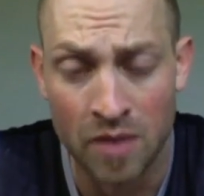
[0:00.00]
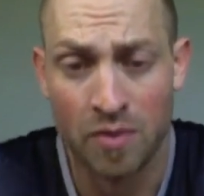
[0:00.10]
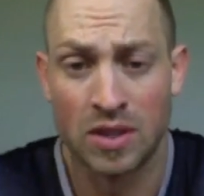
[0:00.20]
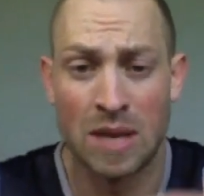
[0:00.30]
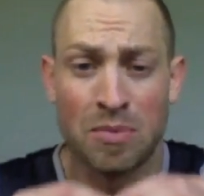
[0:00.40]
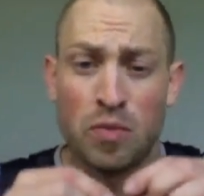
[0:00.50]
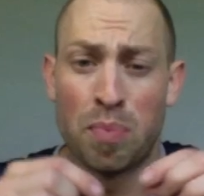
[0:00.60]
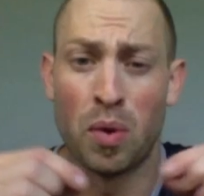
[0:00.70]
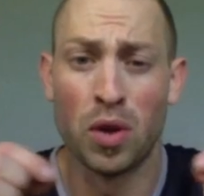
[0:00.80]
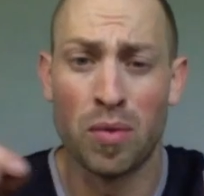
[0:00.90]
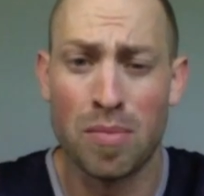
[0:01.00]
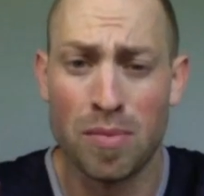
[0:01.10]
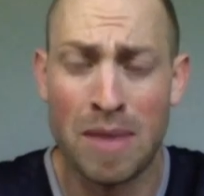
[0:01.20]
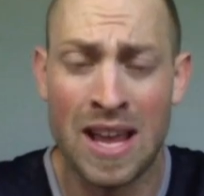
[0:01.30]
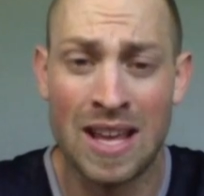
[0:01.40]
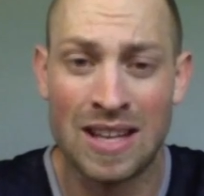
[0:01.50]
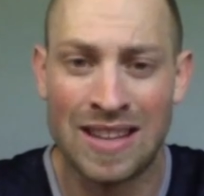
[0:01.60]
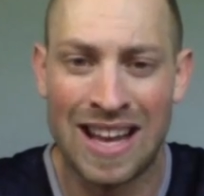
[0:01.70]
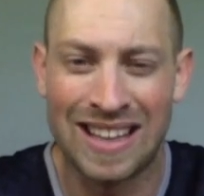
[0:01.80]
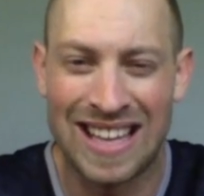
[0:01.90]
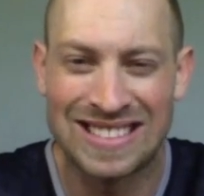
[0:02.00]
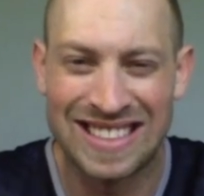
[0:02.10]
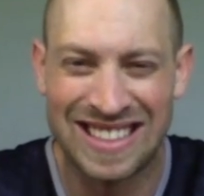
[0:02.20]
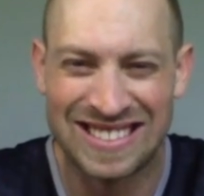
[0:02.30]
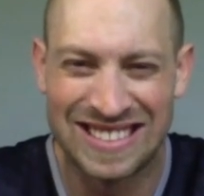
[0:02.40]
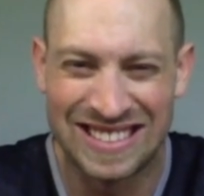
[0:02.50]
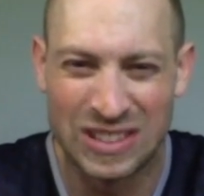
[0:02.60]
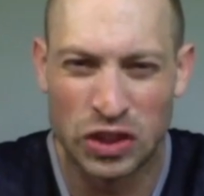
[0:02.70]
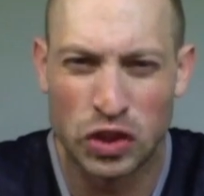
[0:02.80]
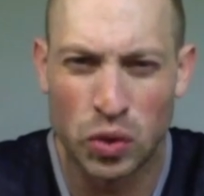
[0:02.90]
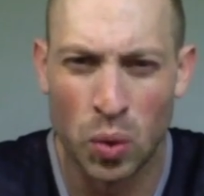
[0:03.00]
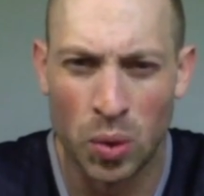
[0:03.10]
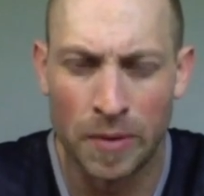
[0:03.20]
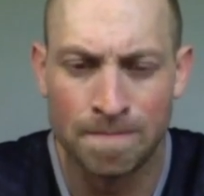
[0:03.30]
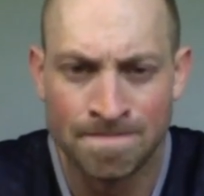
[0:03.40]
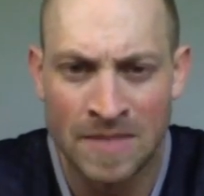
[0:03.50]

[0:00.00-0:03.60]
For example, you pull a rubber band and that elastic energy is stored